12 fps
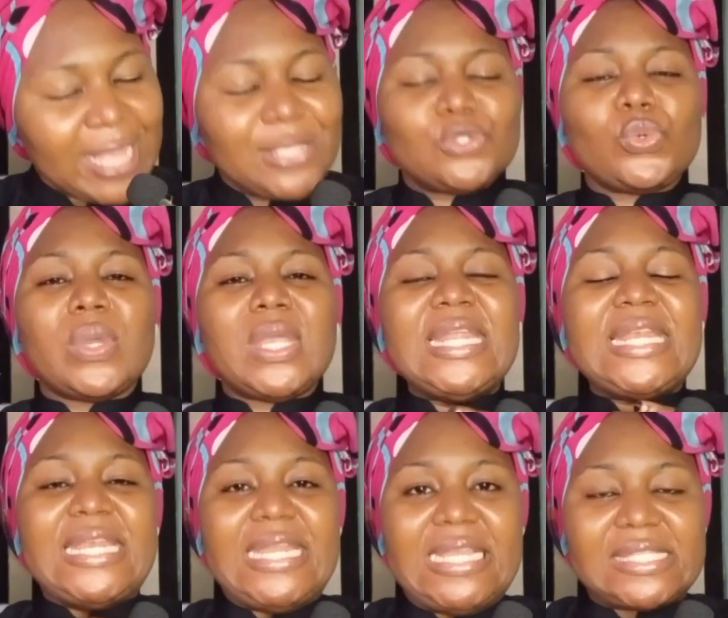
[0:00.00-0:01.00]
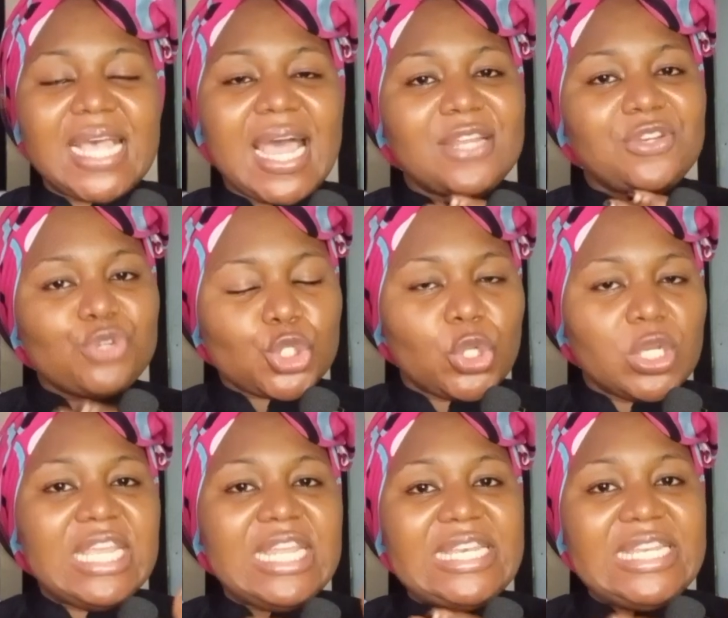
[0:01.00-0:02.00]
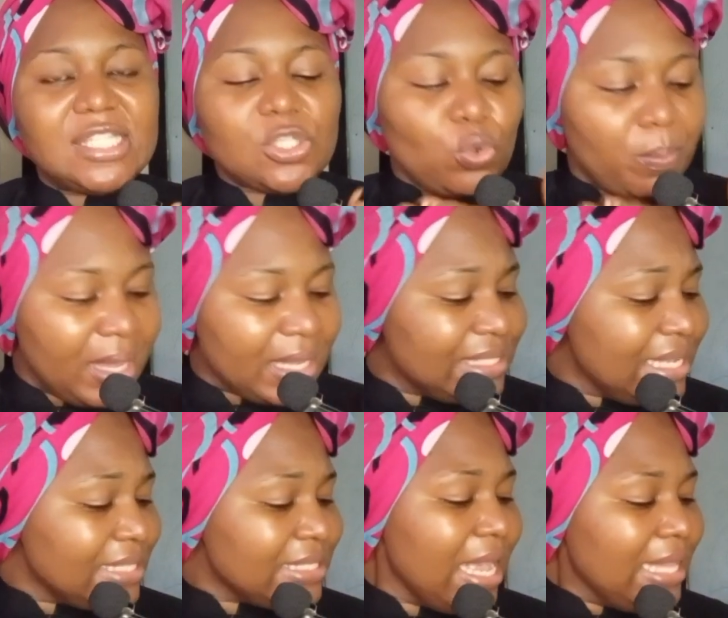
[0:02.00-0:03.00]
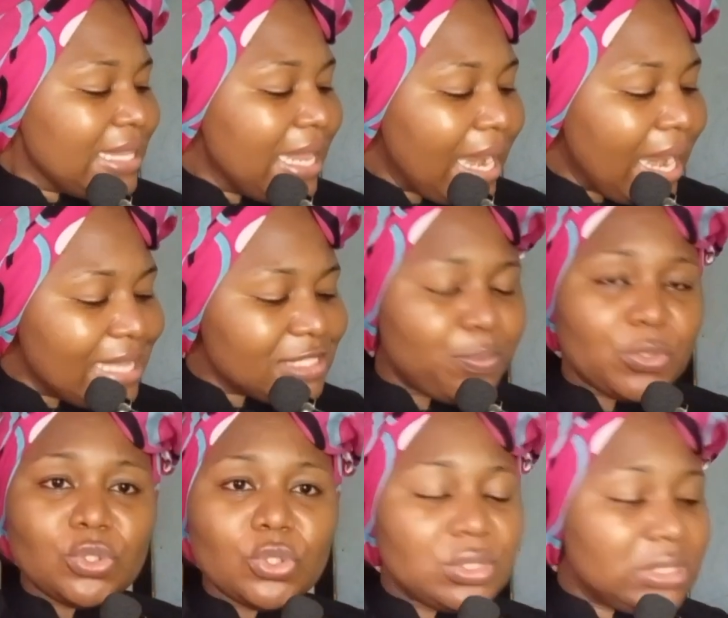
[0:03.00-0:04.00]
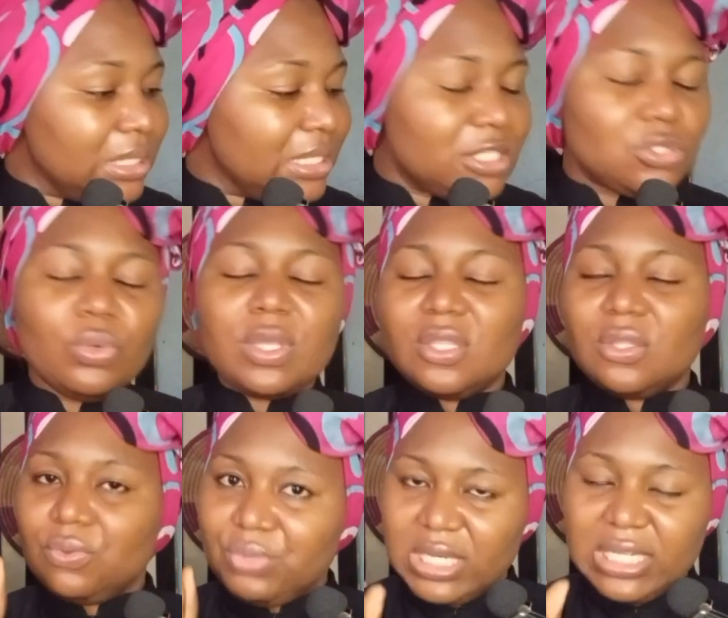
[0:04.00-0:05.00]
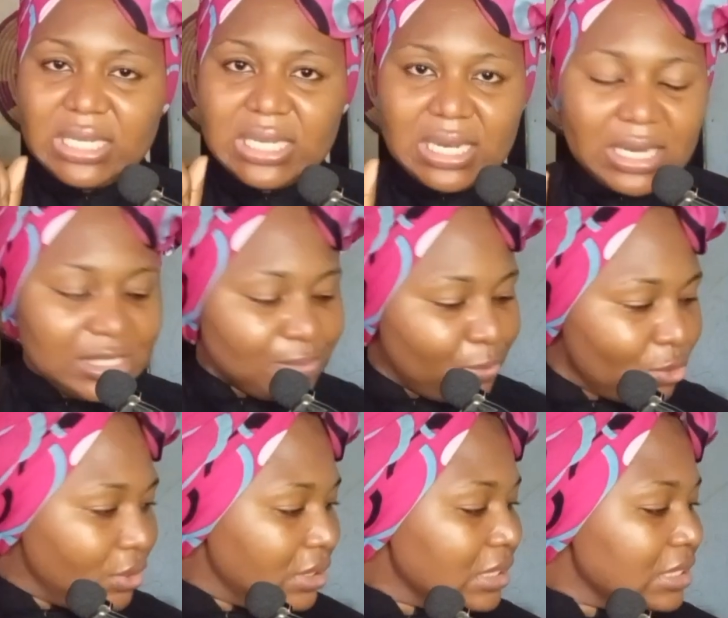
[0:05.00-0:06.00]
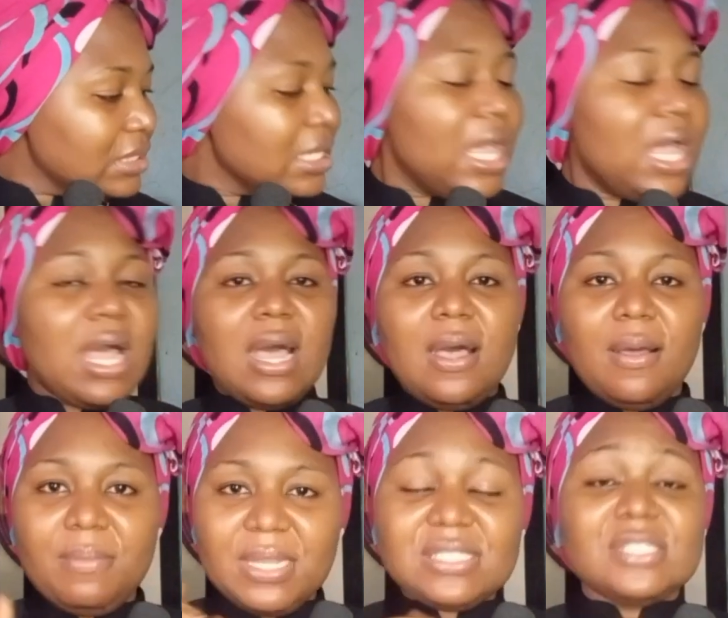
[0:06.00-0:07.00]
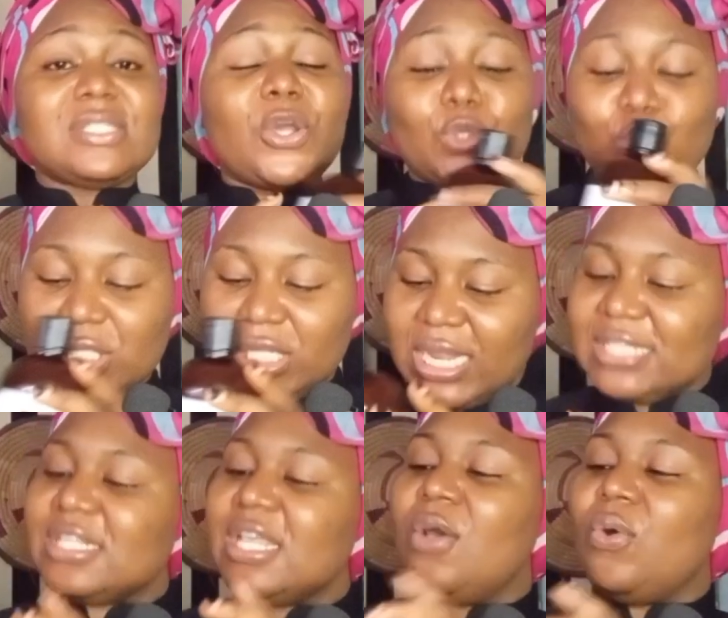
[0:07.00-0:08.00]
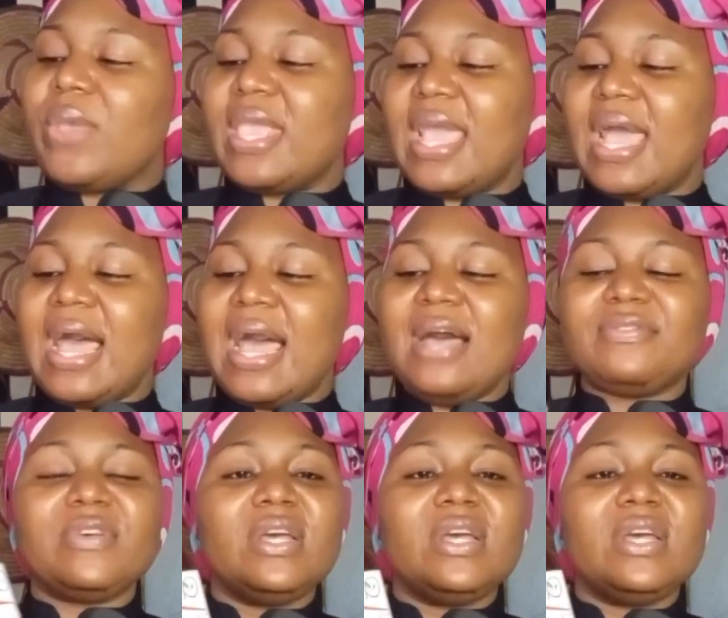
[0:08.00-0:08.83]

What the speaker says: So it needs hydration, it needs humectant. Then last but not the least, okay, not really last but not the least, let's say second to the last, we have